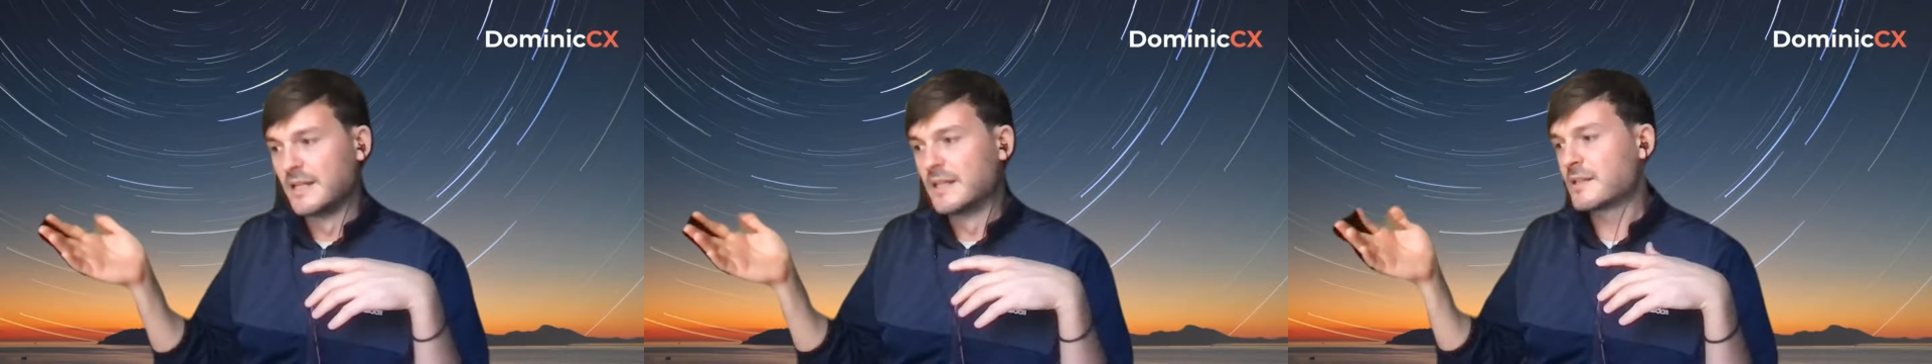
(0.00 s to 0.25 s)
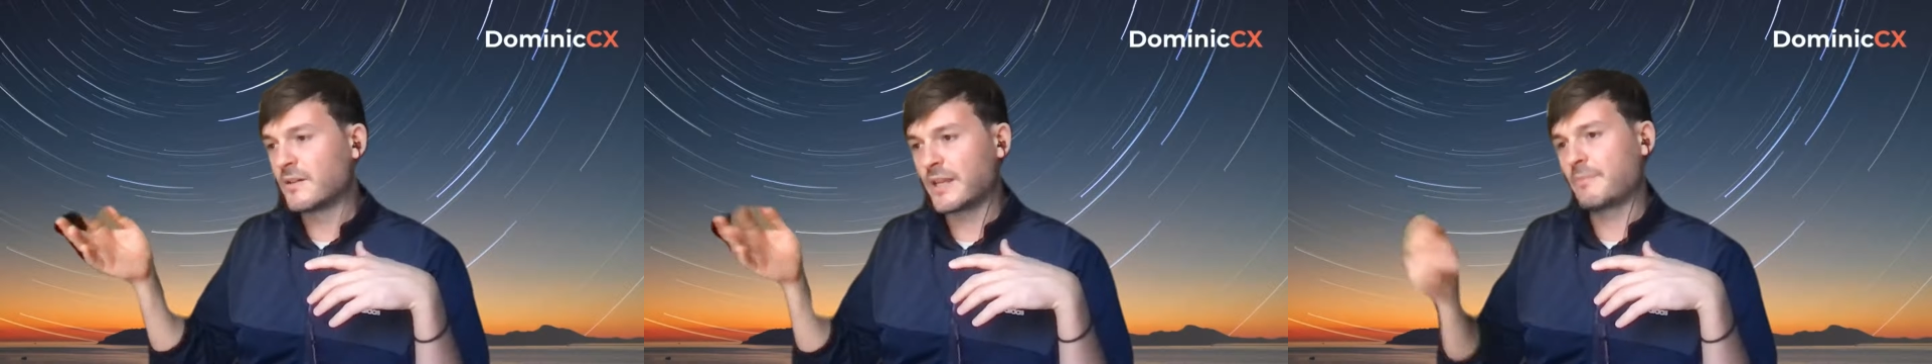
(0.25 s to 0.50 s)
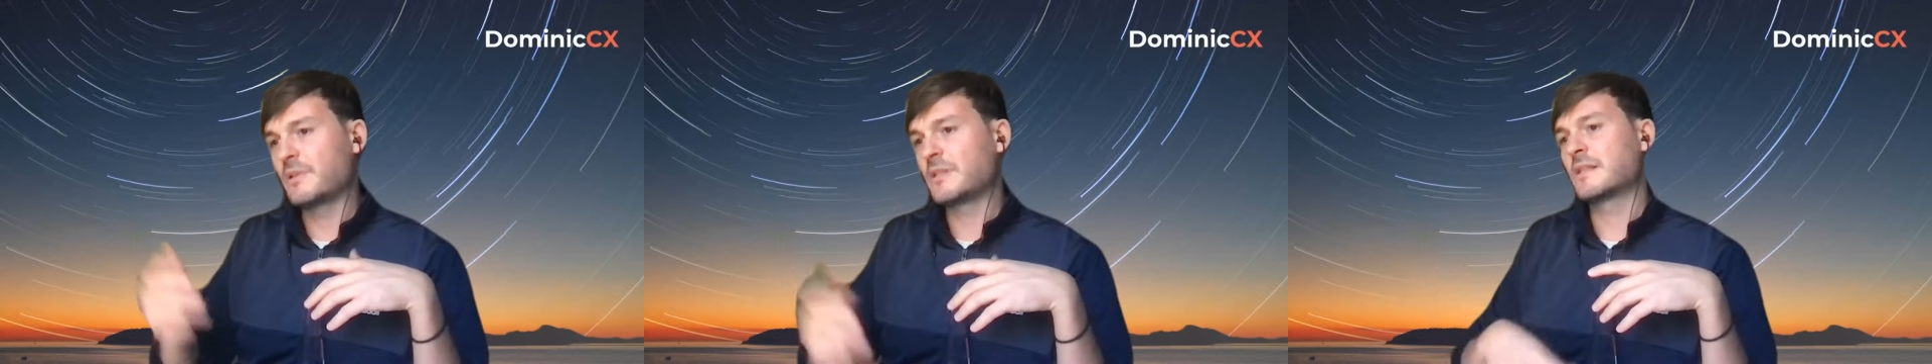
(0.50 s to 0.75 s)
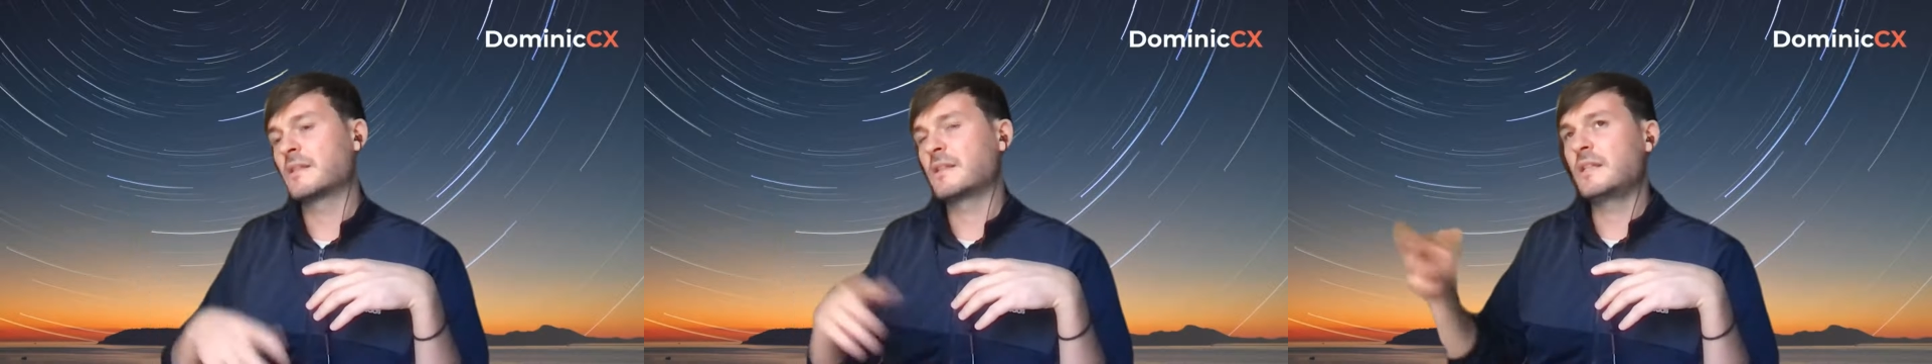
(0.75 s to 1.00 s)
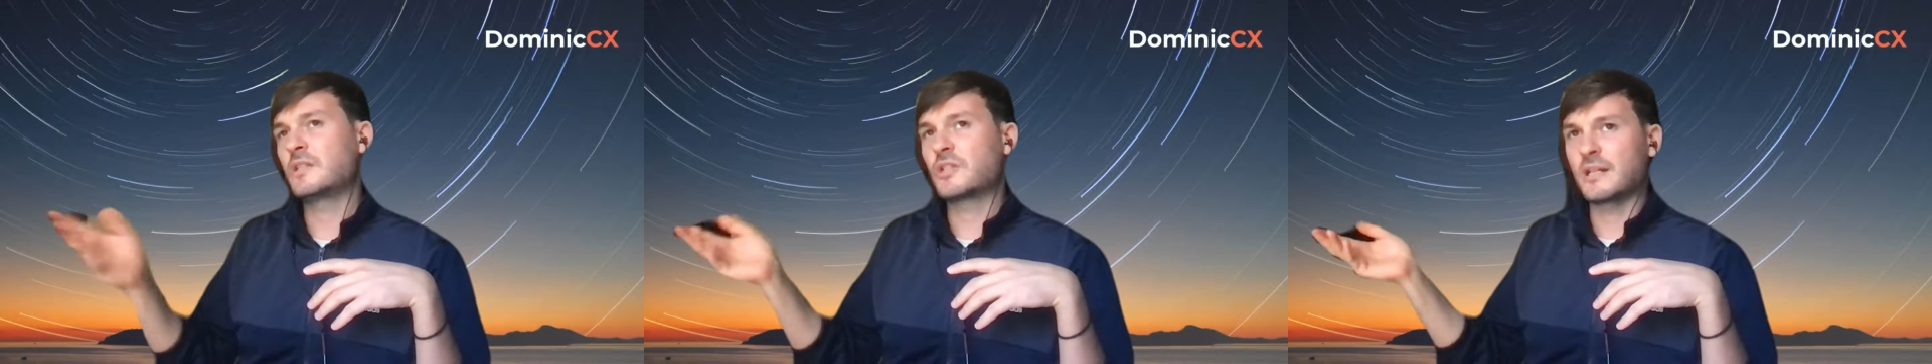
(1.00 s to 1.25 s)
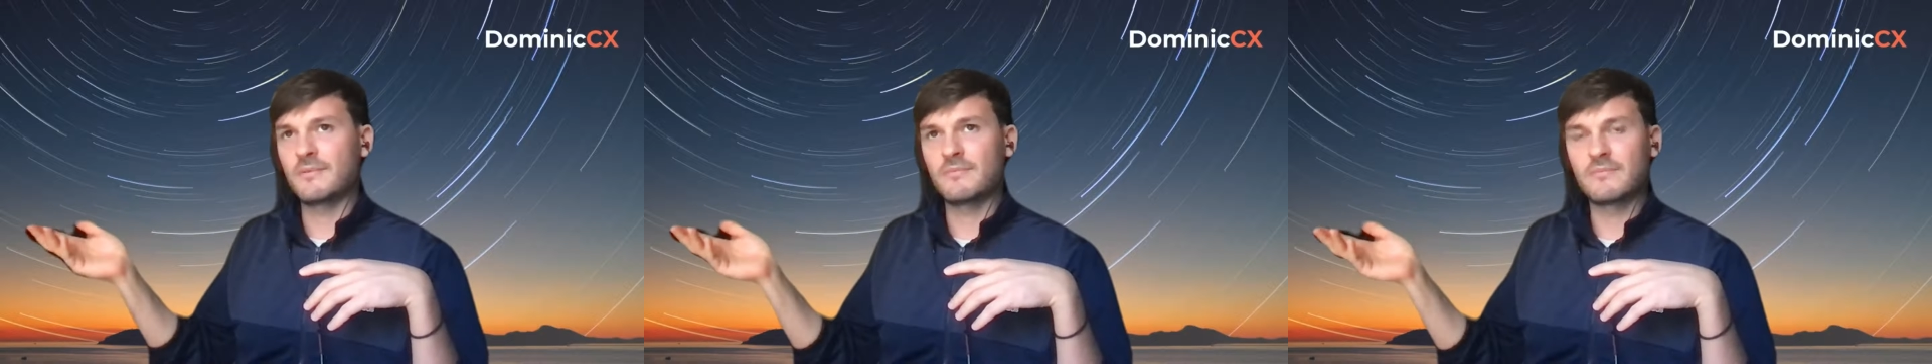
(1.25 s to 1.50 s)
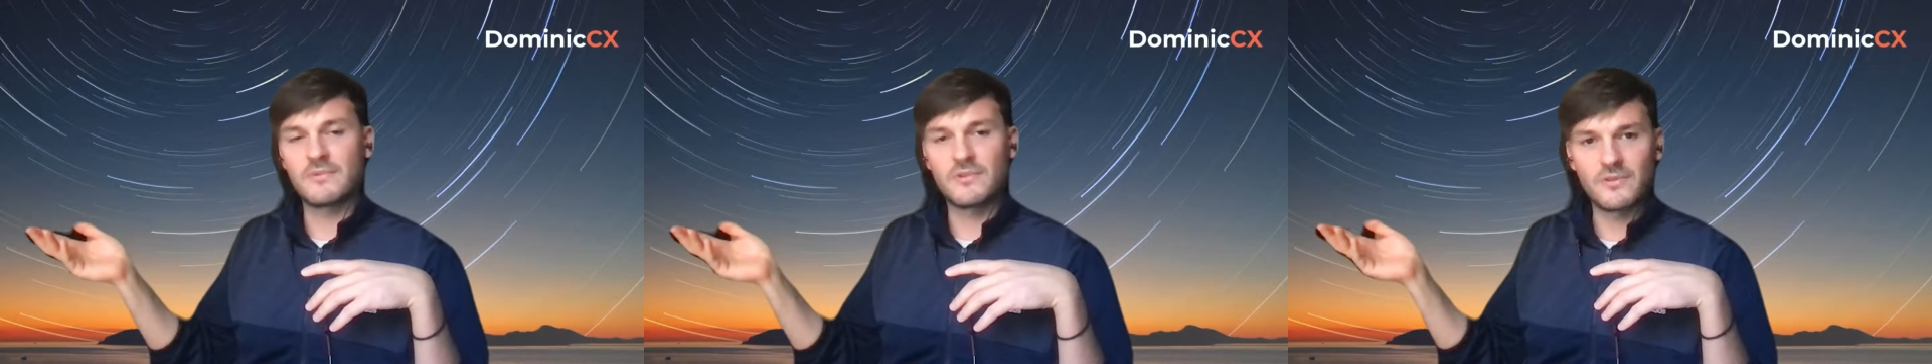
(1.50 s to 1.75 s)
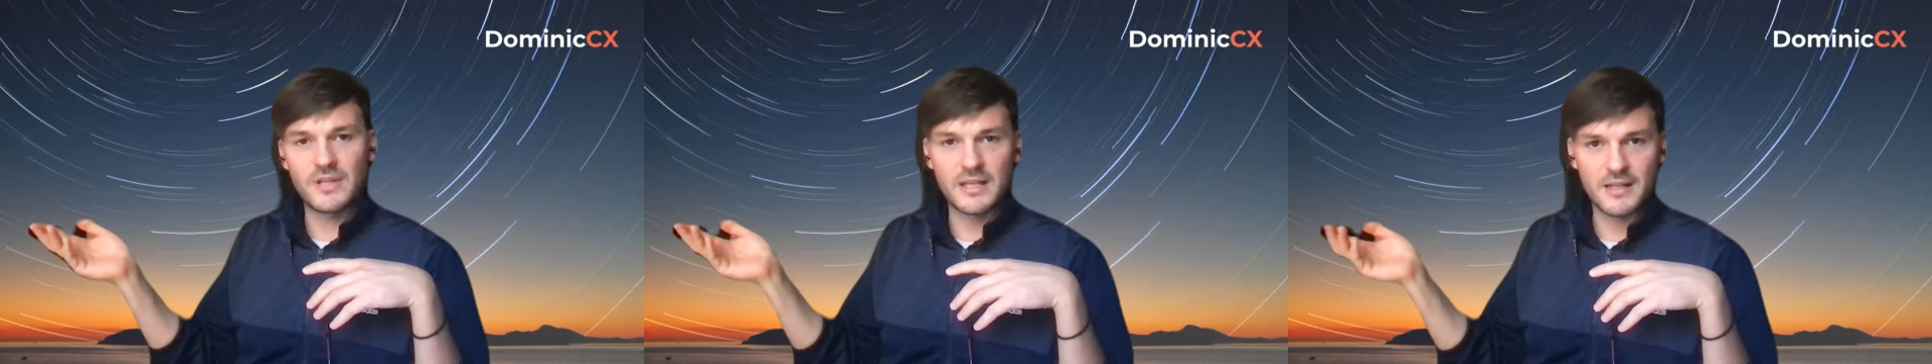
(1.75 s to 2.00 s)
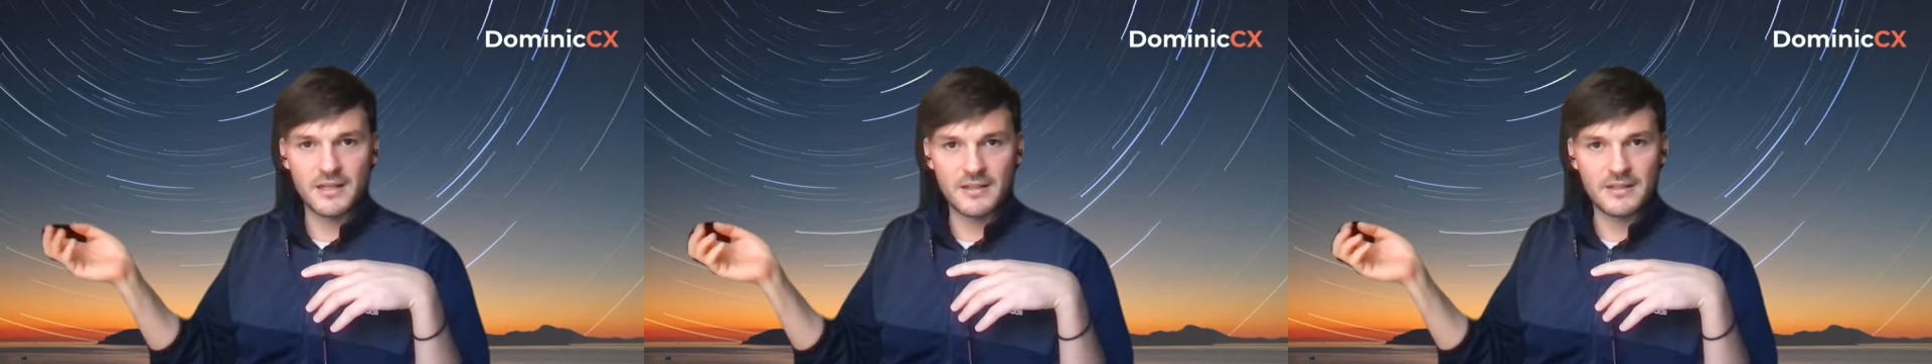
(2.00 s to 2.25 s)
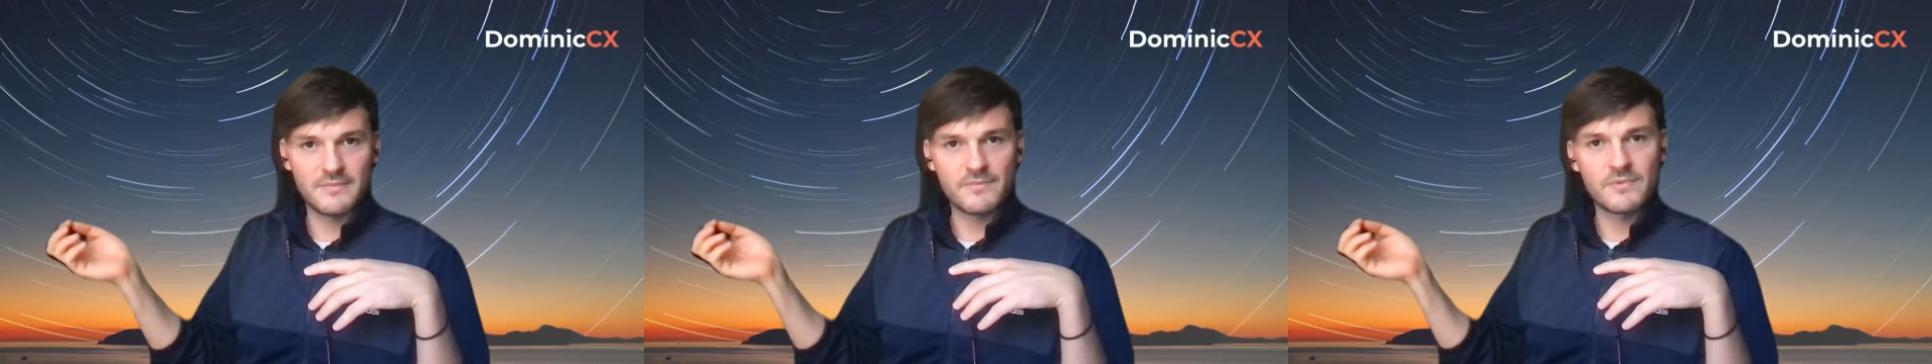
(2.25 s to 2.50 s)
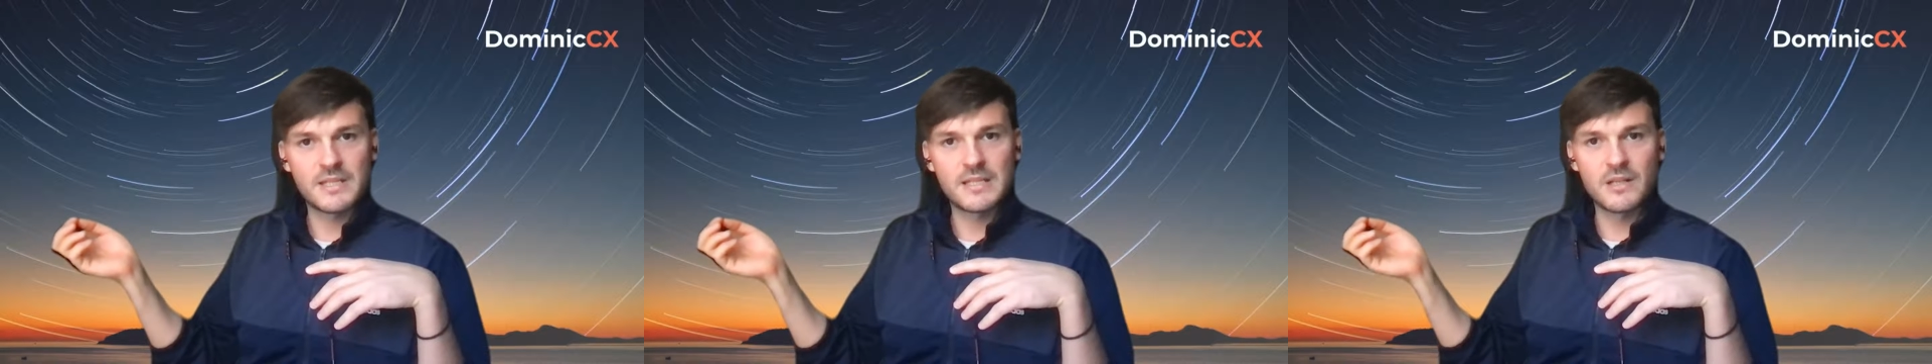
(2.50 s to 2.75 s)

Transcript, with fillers: So that means that each time you get um,